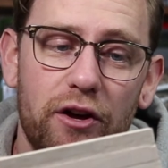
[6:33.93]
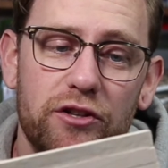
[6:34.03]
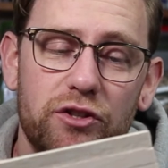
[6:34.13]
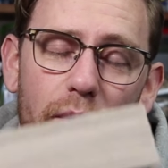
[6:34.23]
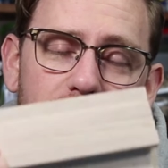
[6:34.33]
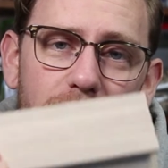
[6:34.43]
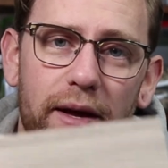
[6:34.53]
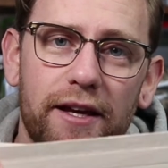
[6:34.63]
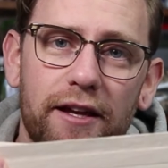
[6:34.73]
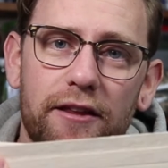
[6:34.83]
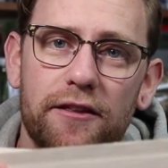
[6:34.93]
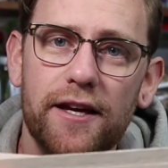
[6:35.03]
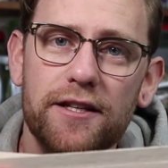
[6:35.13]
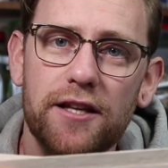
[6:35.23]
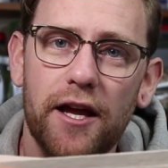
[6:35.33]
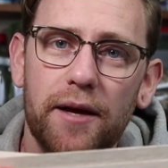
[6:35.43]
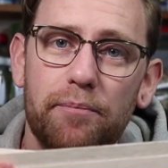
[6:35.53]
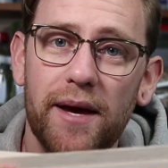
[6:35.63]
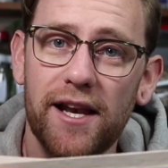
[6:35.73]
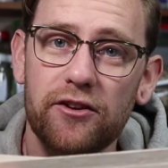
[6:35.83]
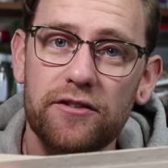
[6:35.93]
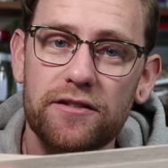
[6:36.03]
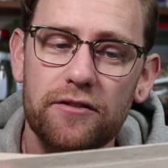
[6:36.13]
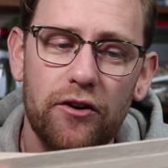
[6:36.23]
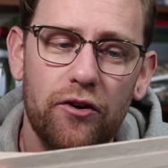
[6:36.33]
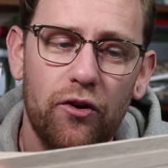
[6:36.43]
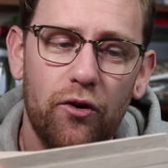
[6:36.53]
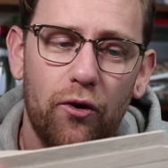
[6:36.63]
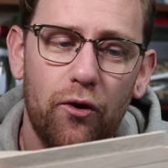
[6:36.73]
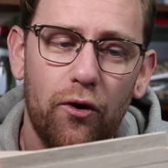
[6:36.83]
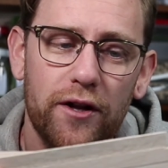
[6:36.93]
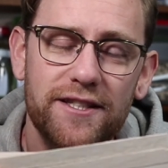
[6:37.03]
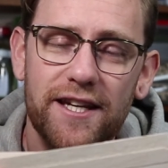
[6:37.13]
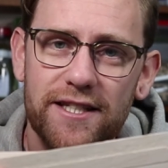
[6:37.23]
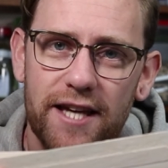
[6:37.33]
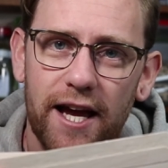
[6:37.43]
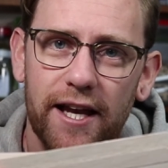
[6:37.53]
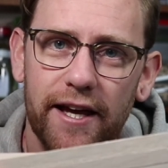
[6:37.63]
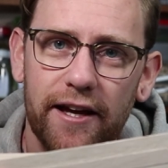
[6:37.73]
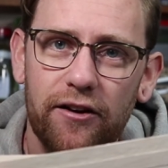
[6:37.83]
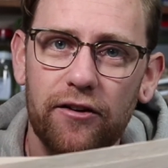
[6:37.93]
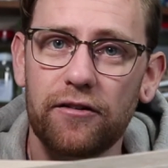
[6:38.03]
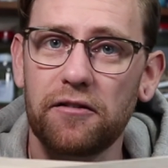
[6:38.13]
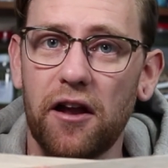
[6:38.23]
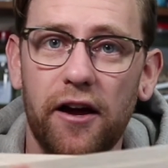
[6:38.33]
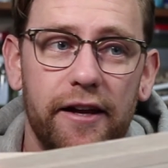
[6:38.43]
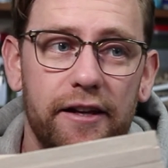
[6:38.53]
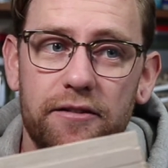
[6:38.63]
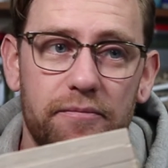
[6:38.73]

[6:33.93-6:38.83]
So when you're making things like pillars or detailing like